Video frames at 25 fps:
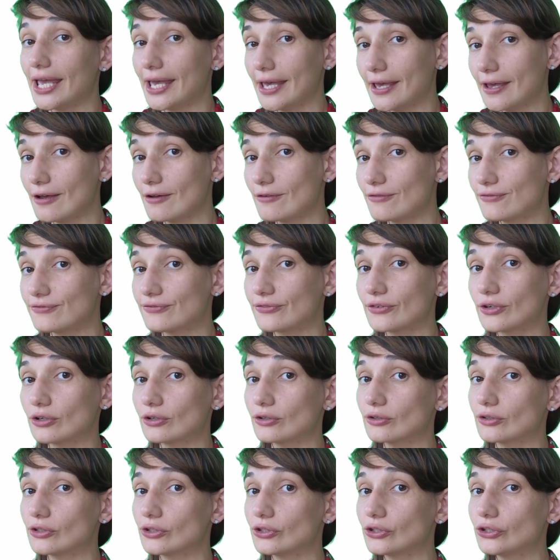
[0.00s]
If
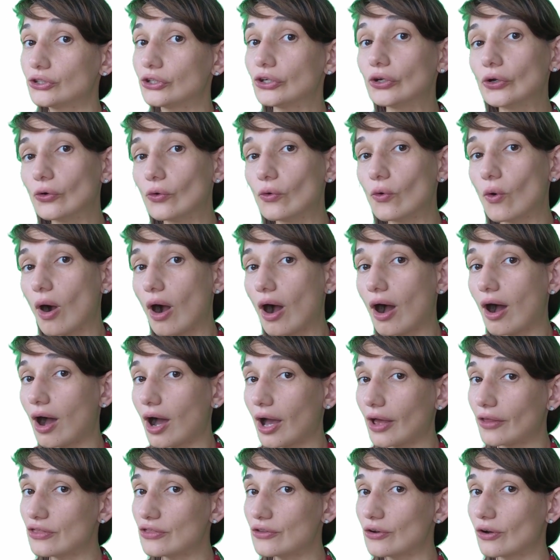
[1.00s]
you
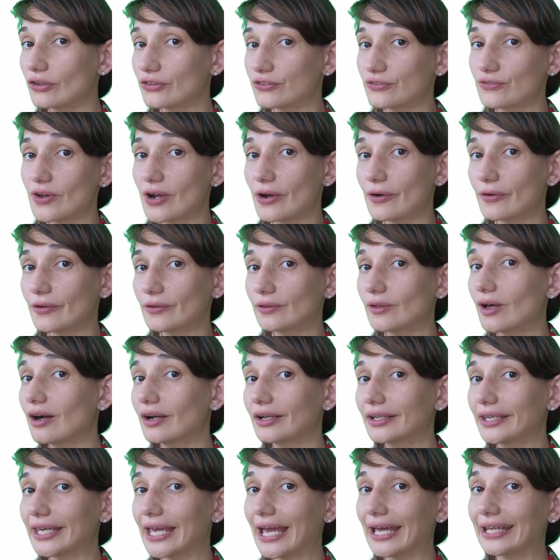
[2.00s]
are not very
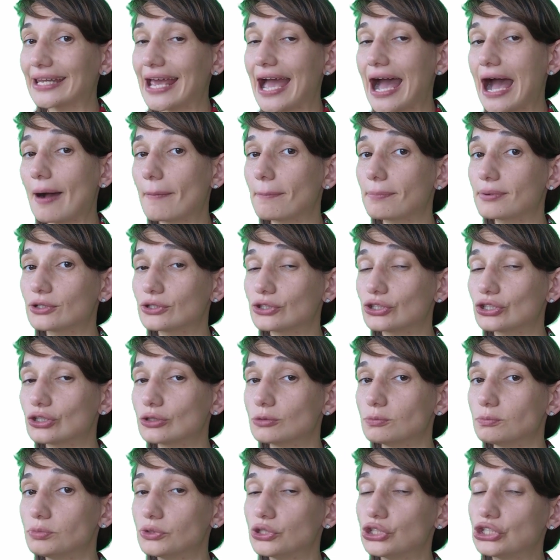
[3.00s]
lucky and happen
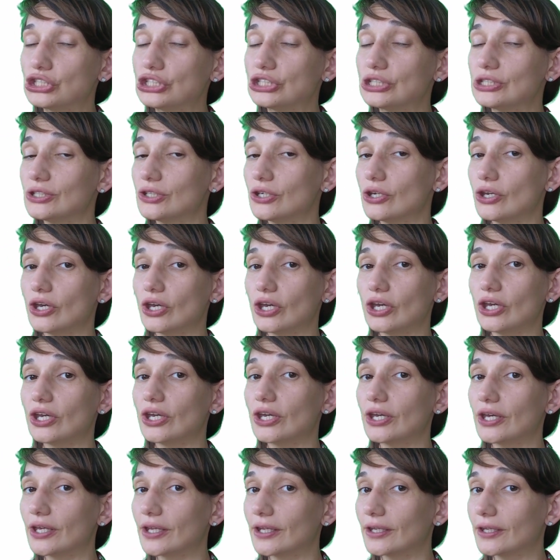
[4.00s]
to be
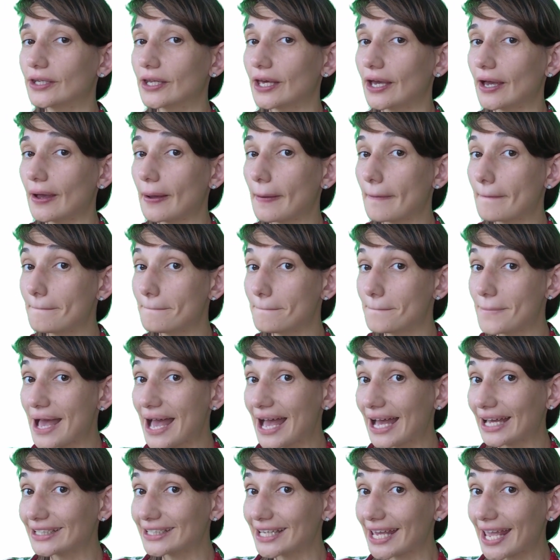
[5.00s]
in a
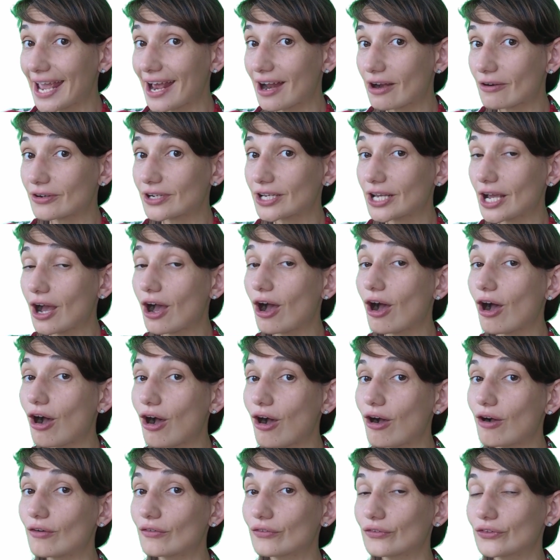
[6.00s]
bad area
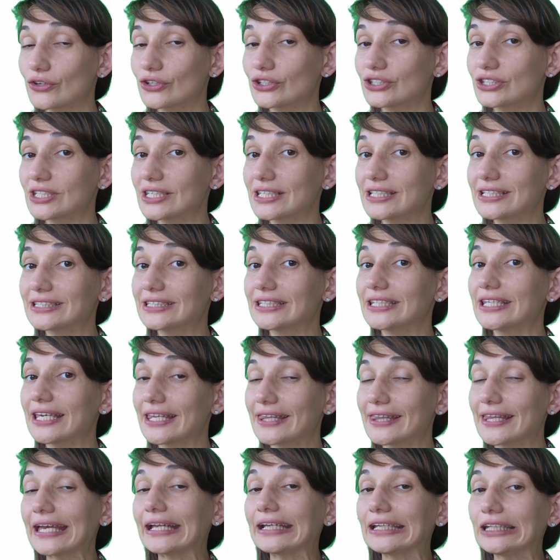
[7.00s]
of the
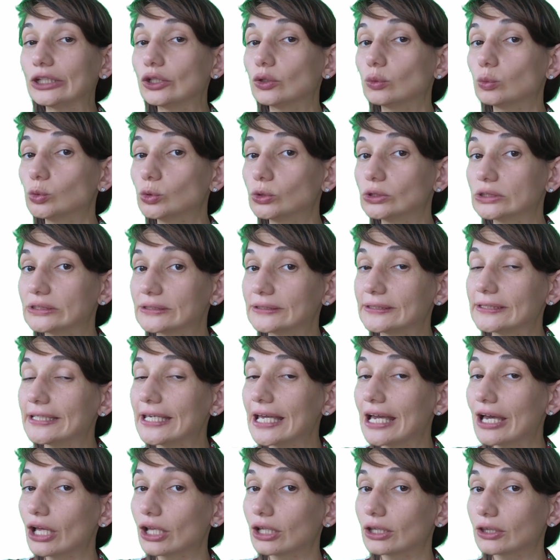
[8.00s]
city, then you will
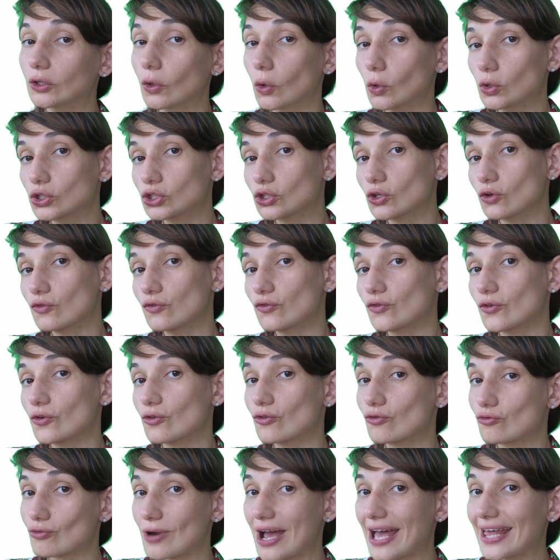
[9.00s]
see lots of
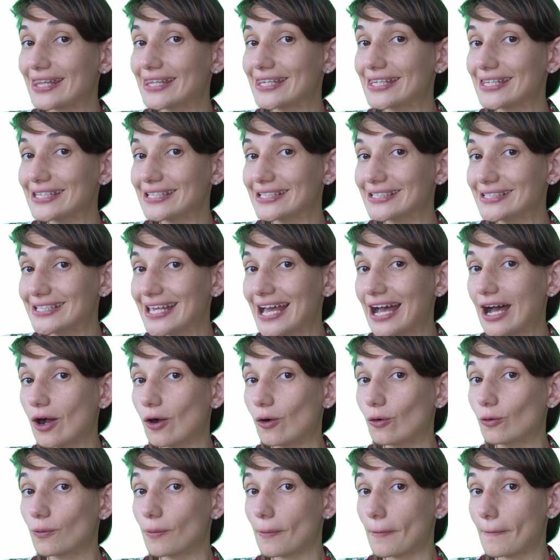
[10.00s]

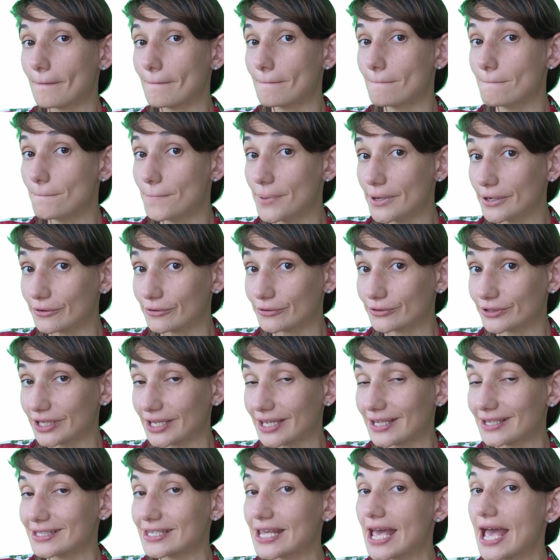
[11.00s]
run-down
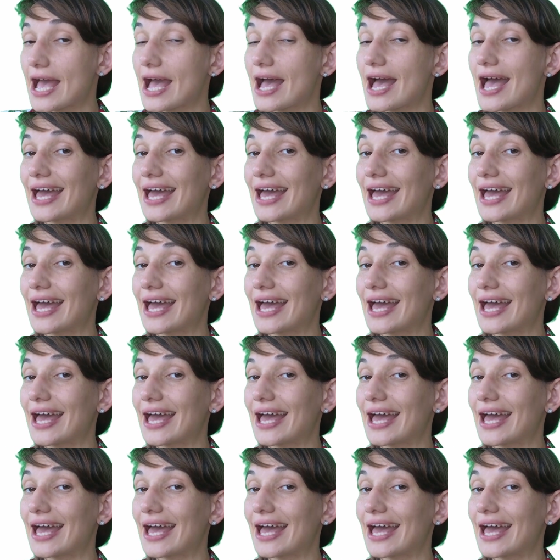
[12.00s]
buildings.